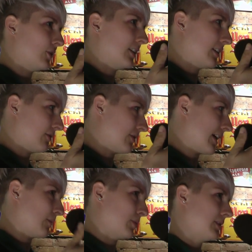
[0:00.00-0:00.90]
could give
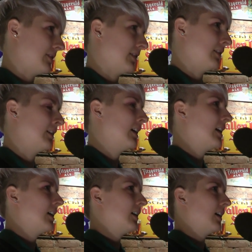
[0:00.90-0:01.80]
that person.
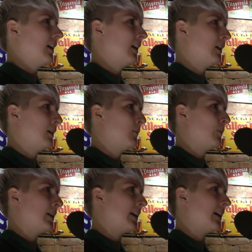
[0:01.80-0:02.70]

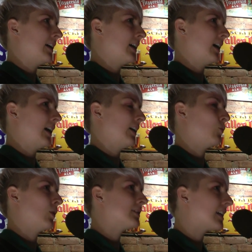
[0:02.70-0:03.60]
Um,
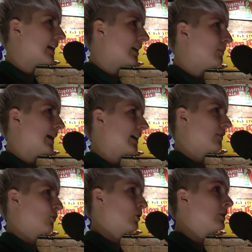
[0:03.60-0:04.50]
and once I had a bag
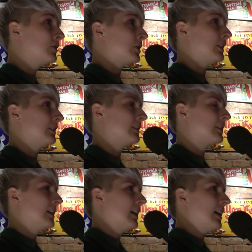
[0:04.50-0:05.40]
of
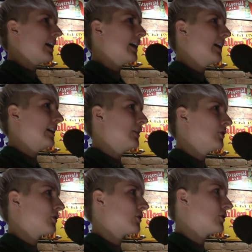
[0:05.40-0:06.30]
oranges,
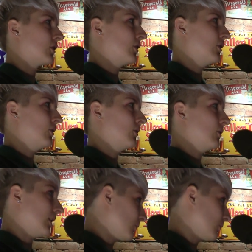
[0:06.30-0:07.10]
and so